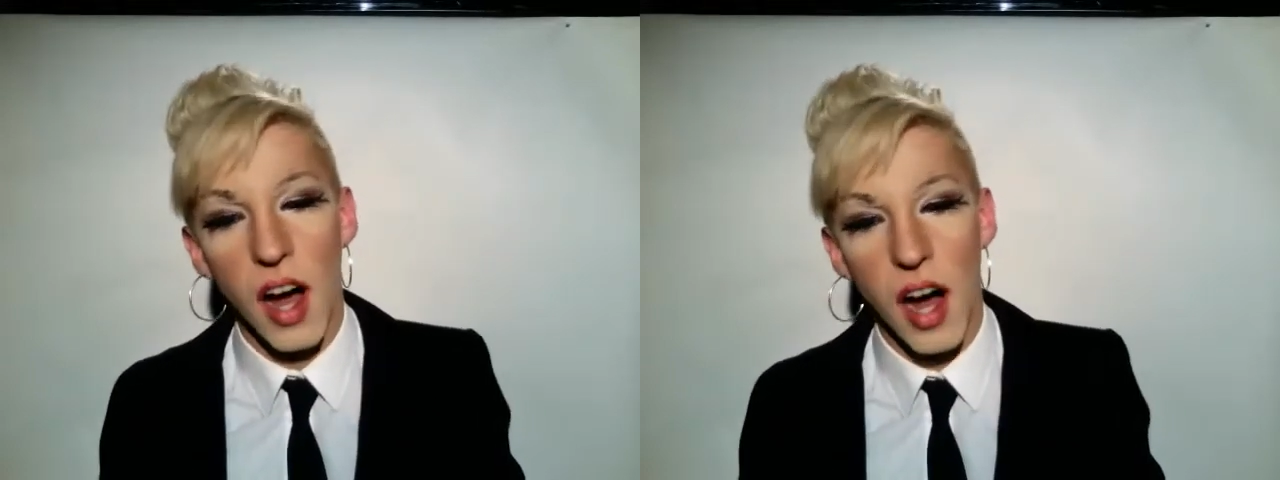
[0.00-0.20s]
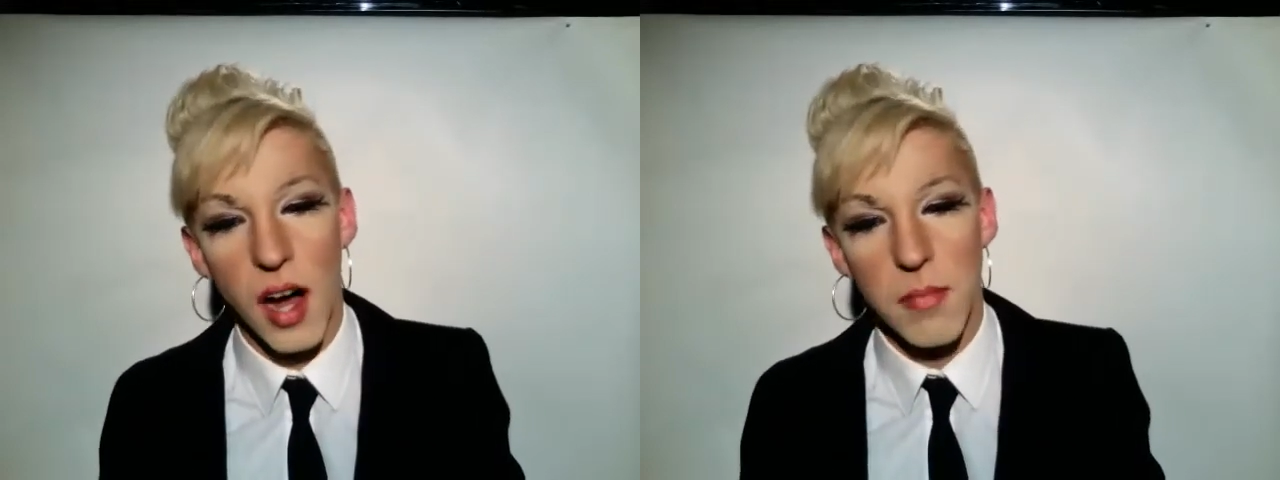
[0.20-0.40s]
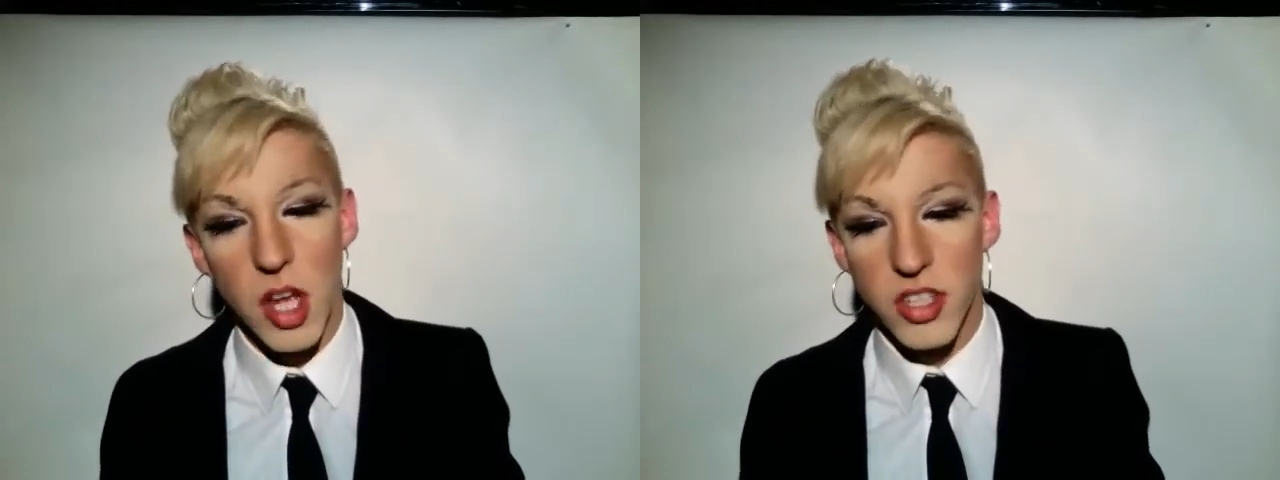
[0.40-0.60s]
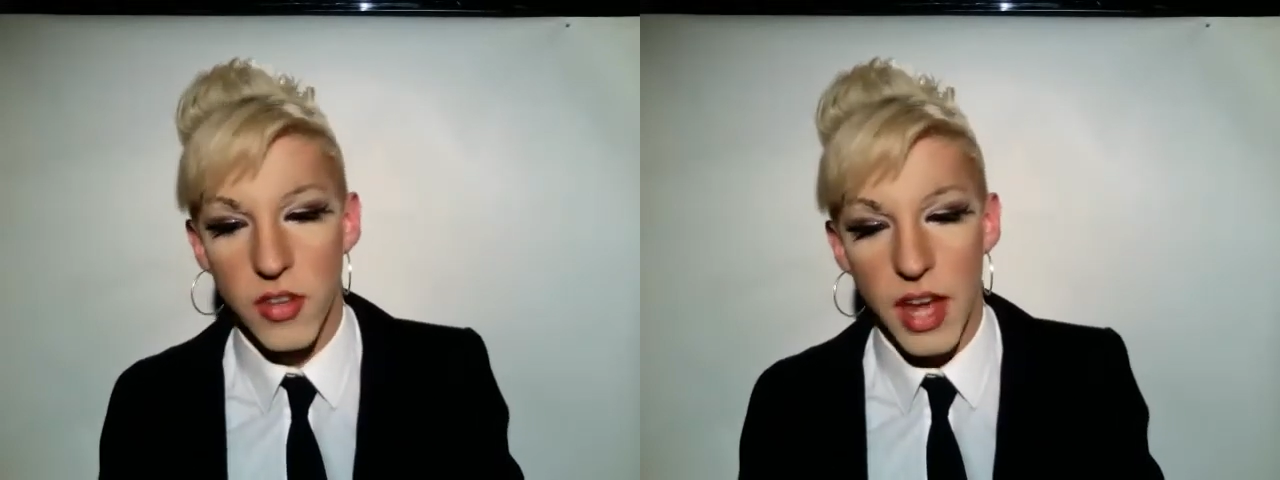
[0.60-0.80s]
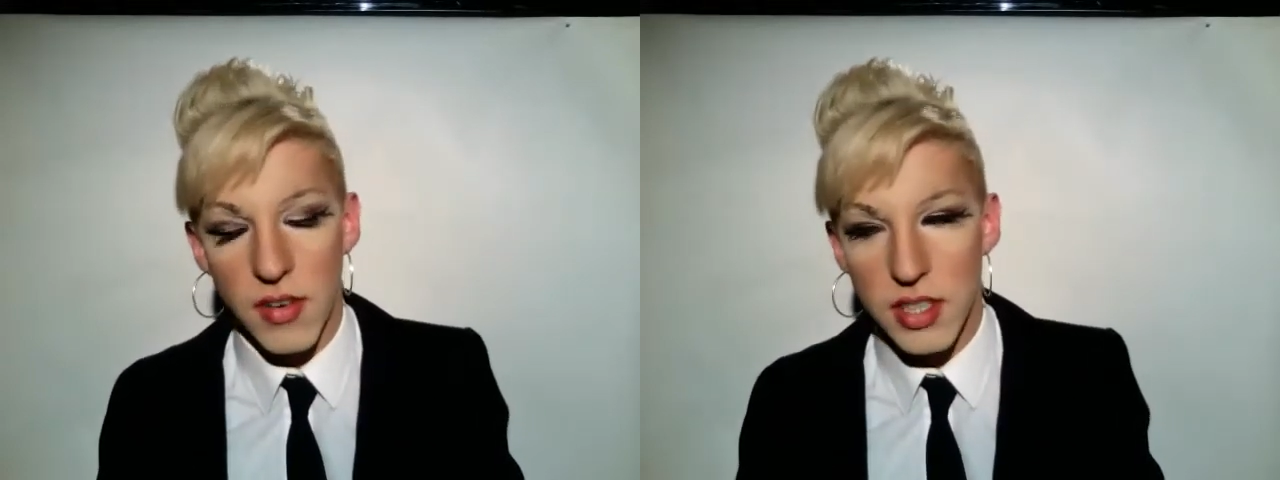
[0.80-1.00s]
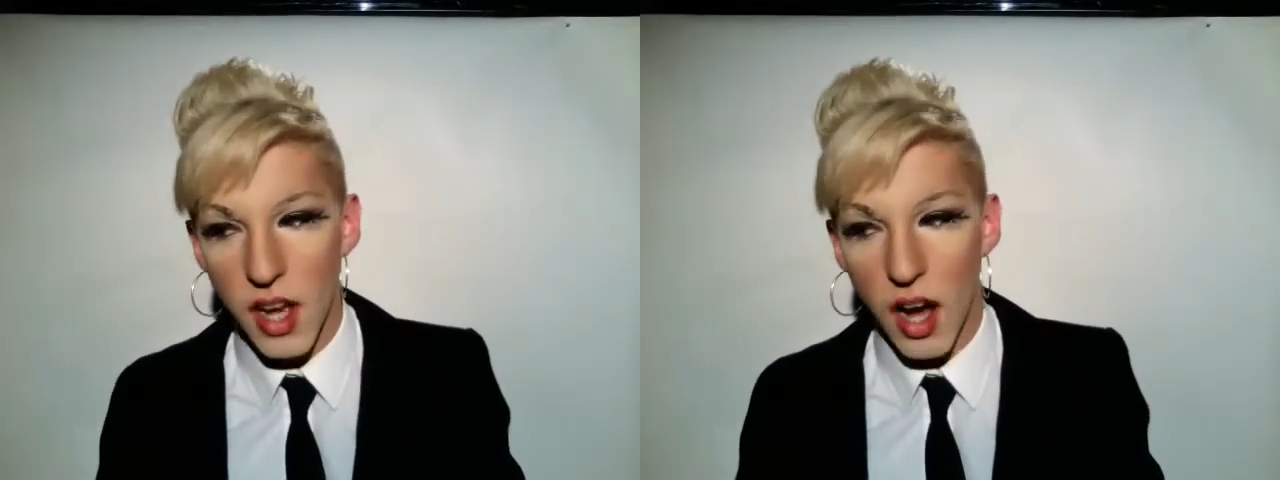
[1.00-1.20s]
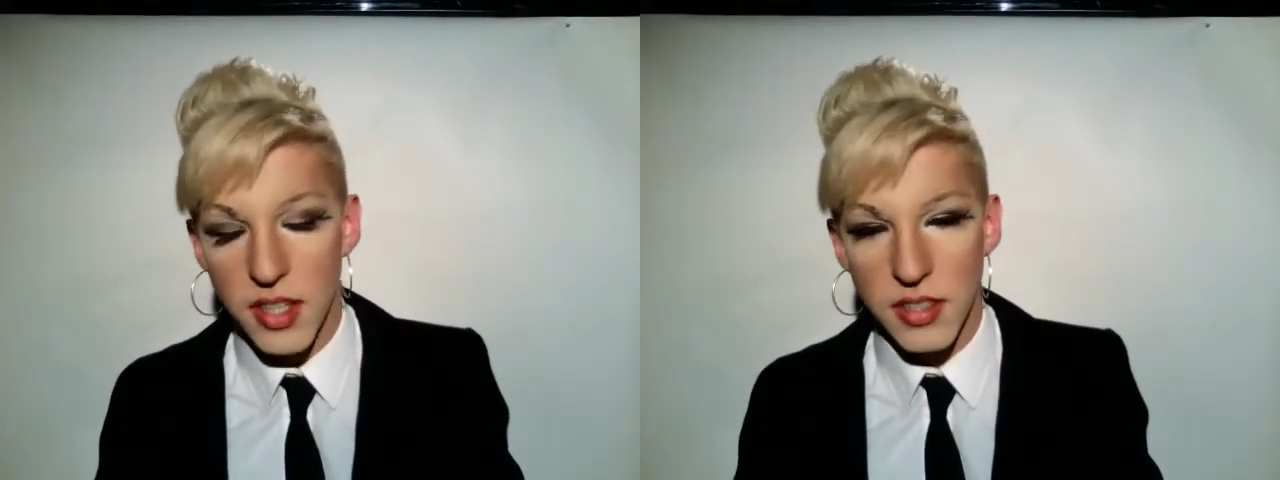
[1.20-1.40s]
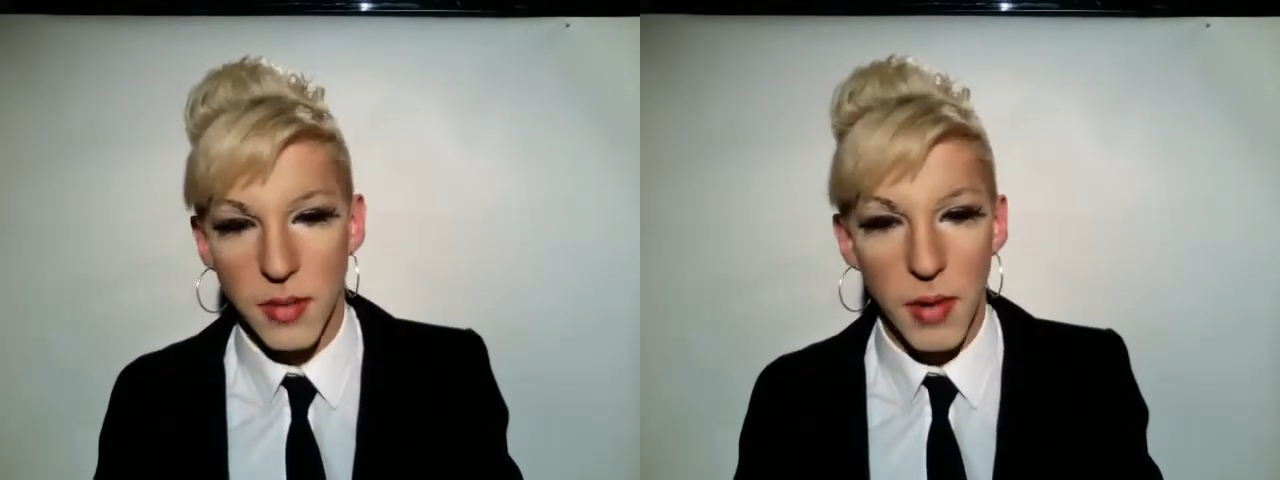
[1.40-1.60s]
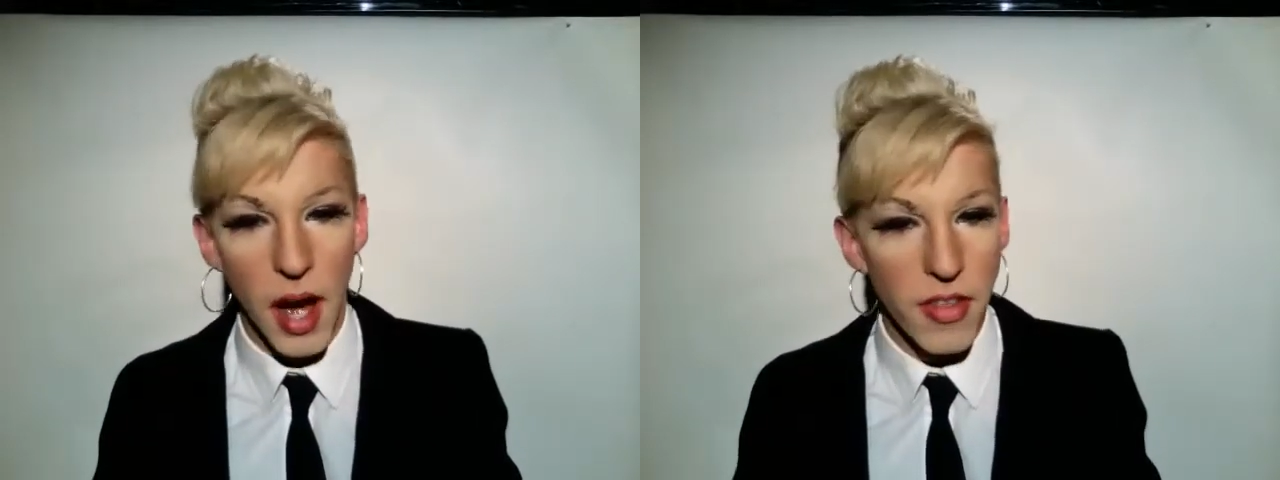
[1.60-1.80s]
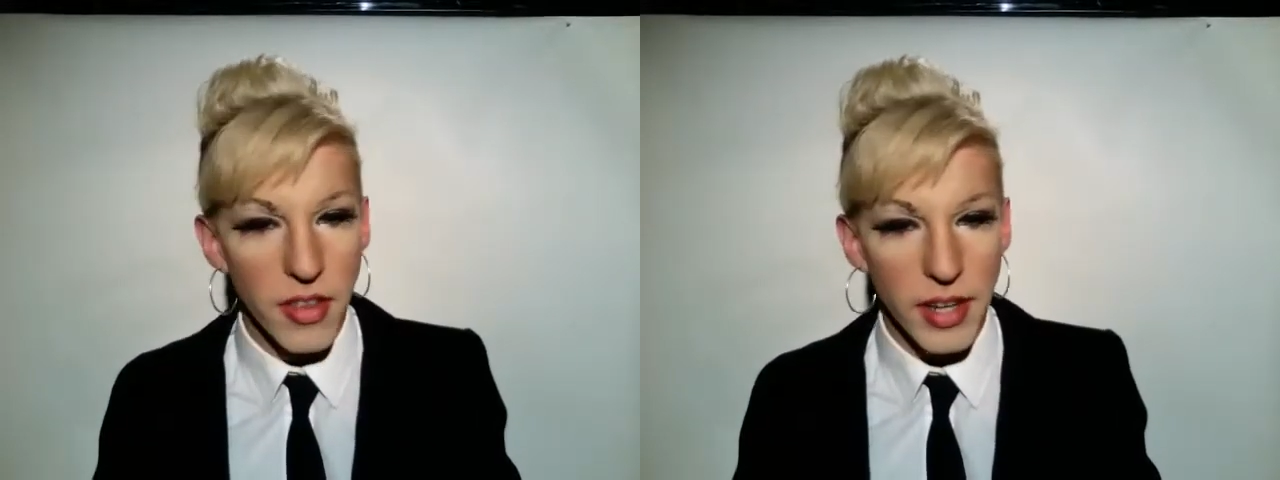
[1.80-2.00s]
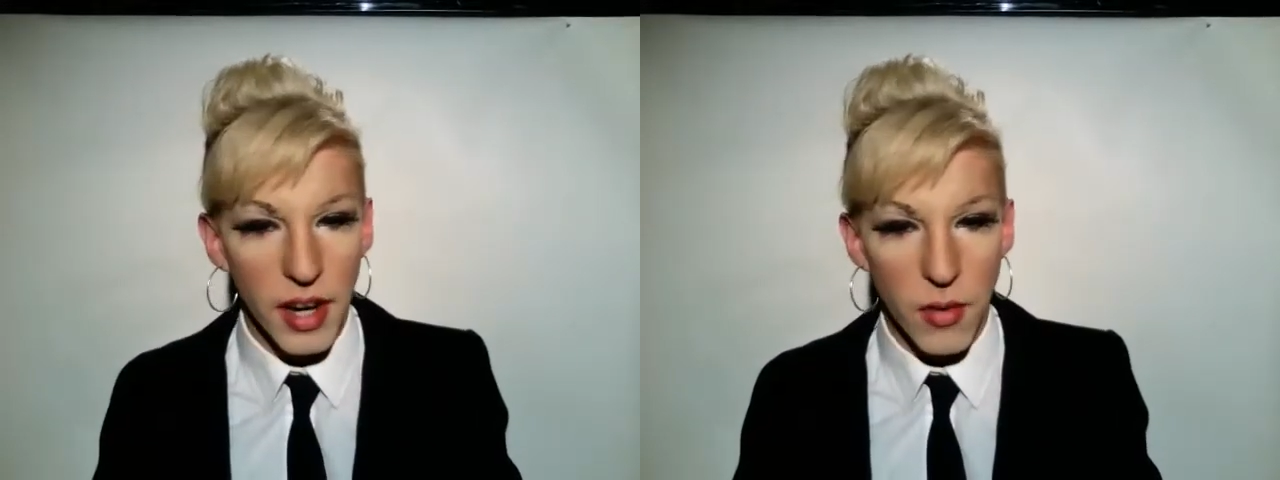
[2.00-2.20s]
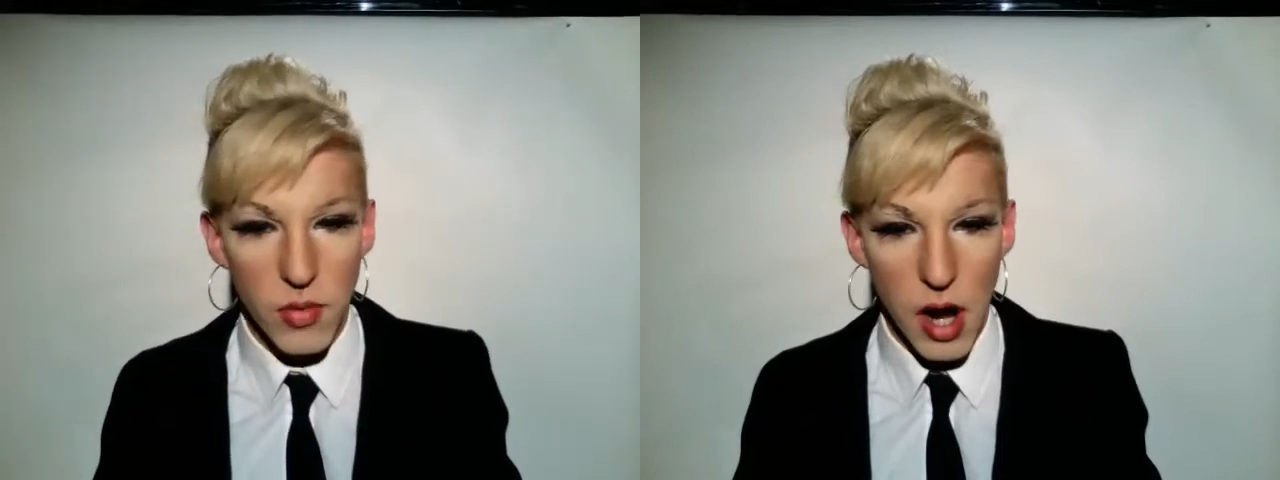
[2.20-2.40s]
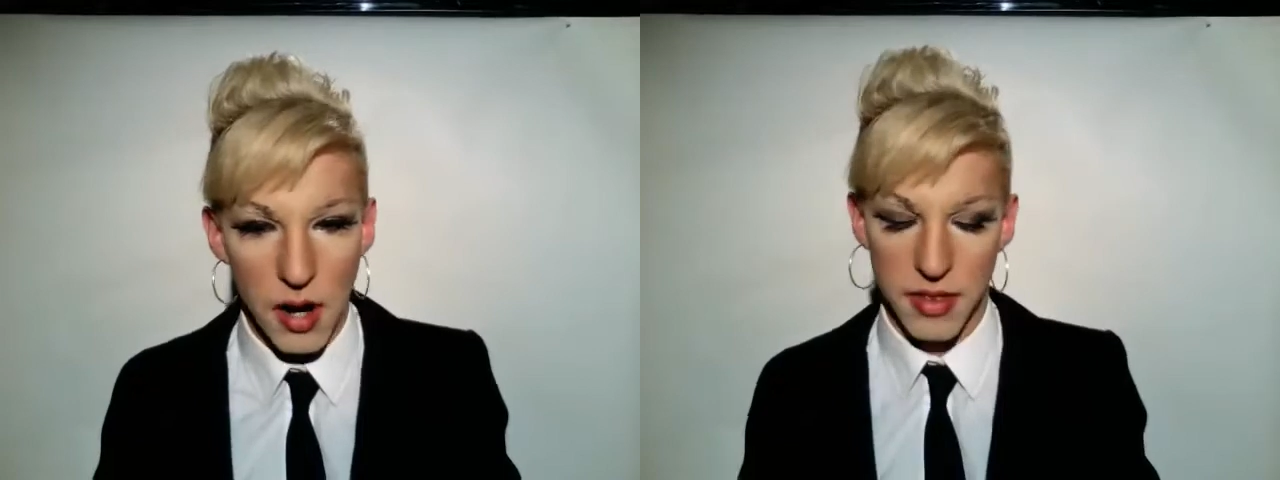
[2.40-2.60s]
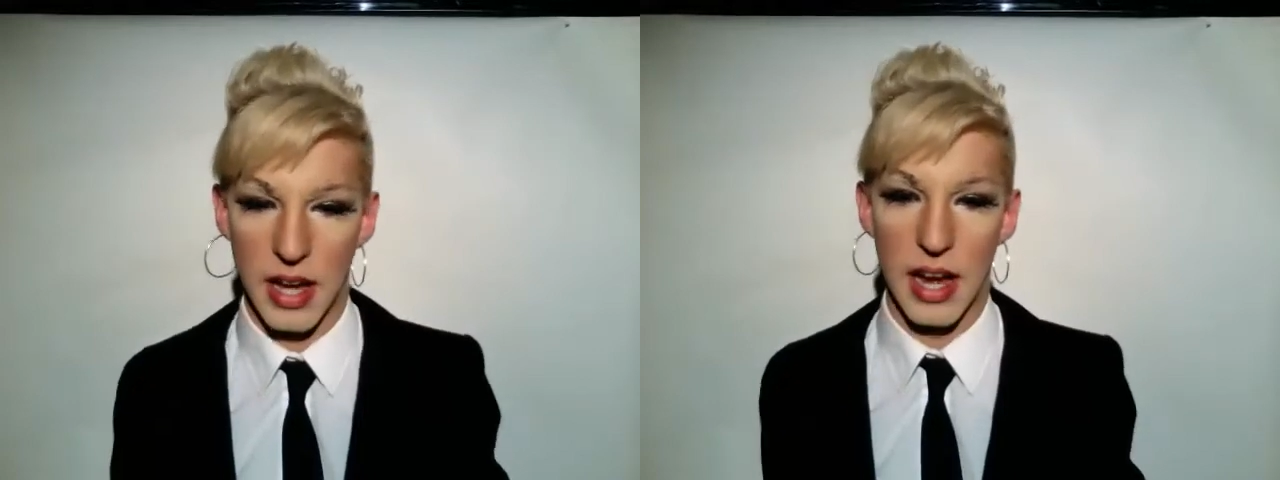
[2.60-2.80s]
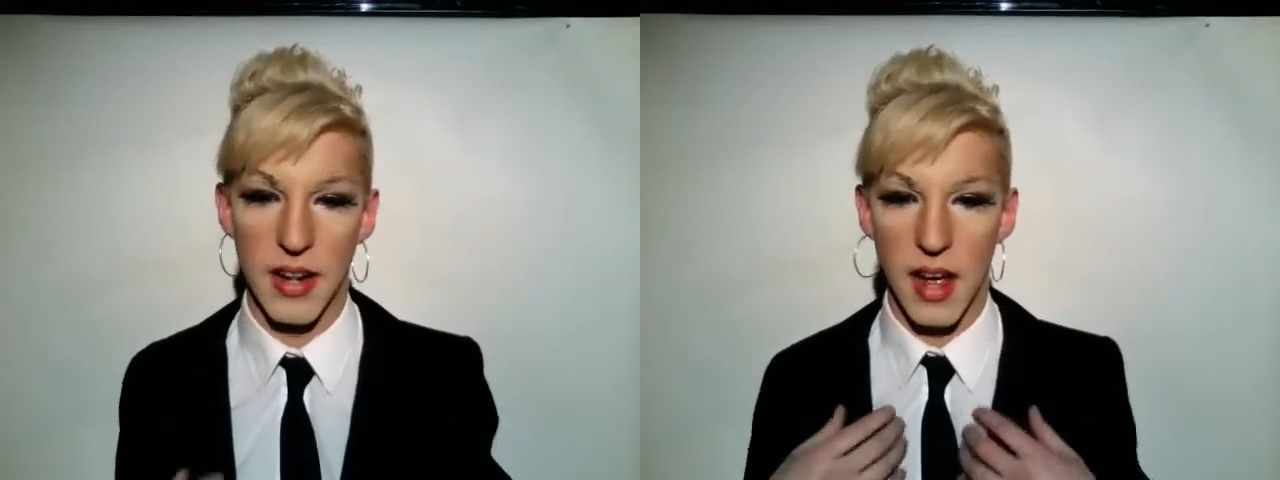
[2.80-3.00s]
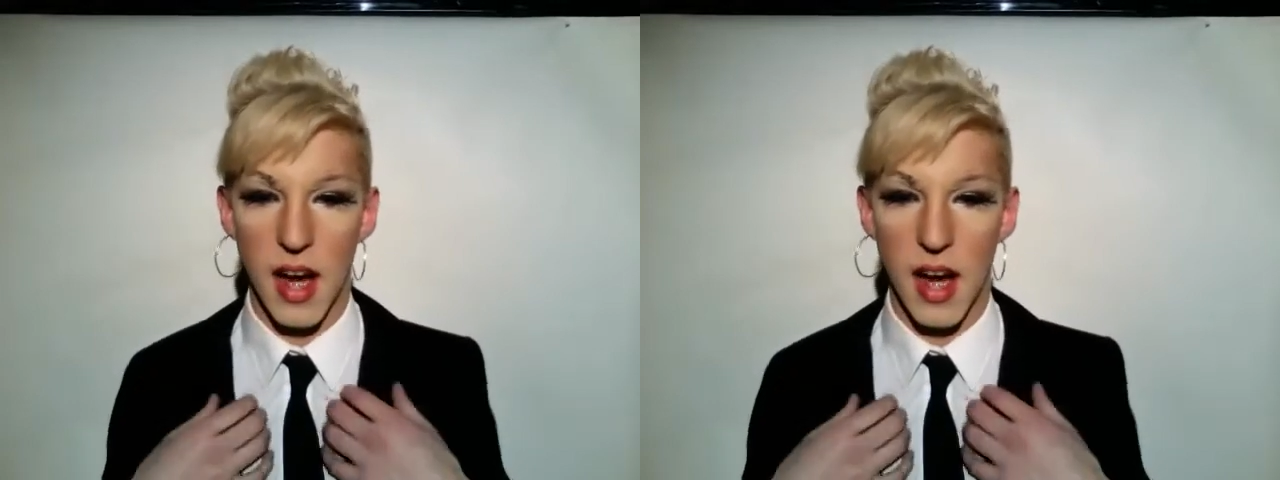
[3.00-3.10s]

Um, so that was awesome. I think I rocked that.